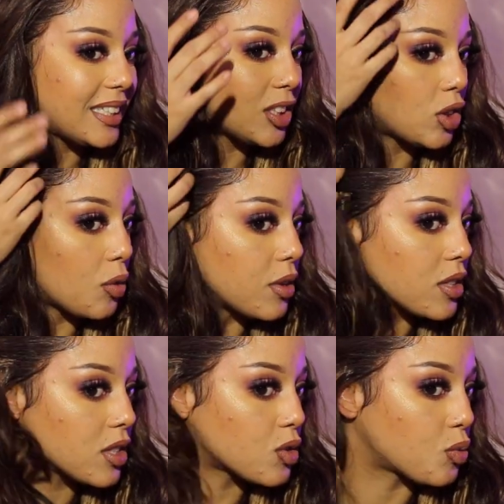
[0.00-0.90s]
So
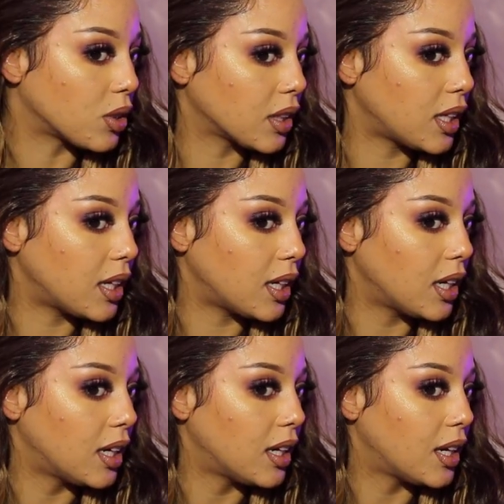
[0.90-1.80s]
this is
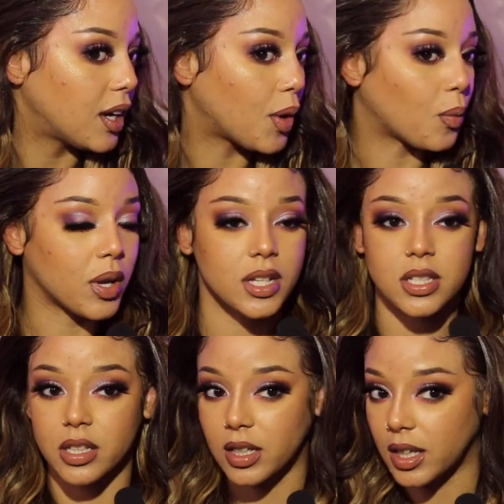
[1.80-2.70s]
really what
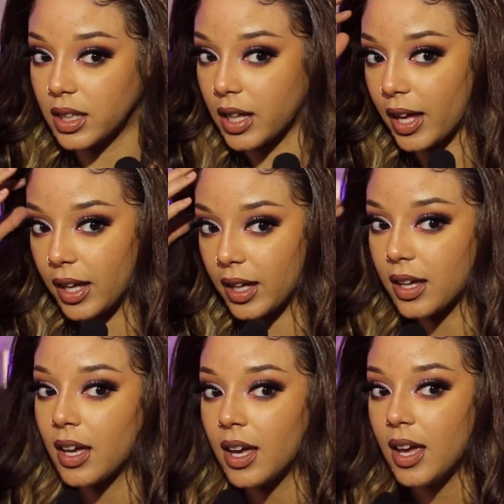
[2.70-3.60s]
it's looking
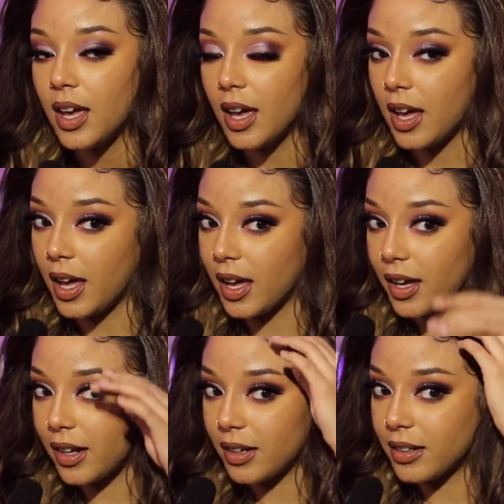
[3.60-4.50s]
like,
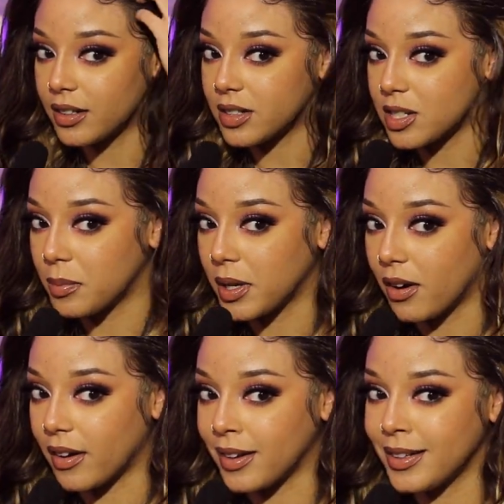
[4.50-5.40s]
and to be
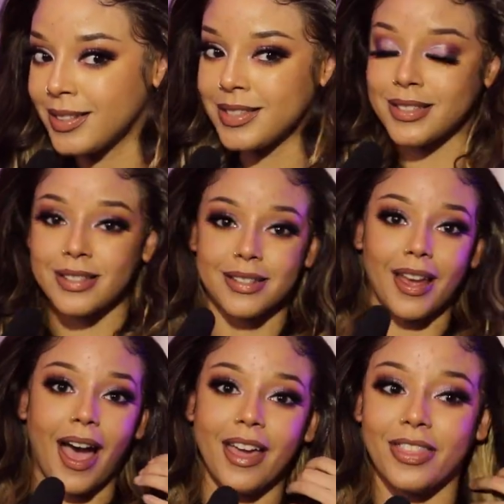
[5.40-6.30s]
honest,
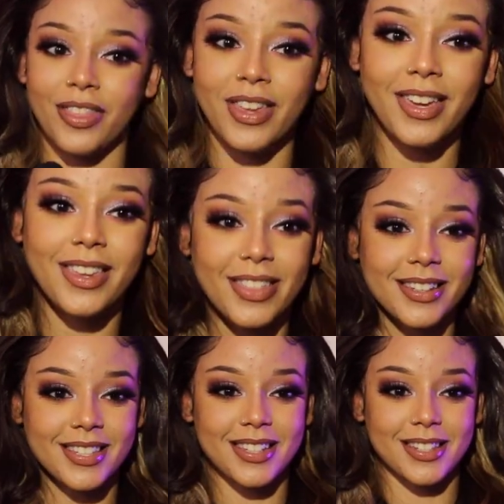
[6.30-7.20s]
I think
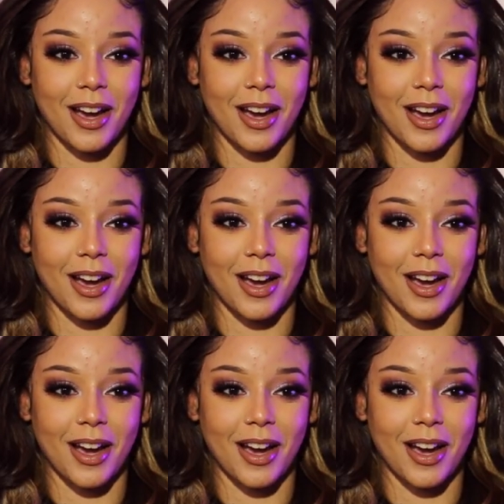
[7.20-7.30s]
this has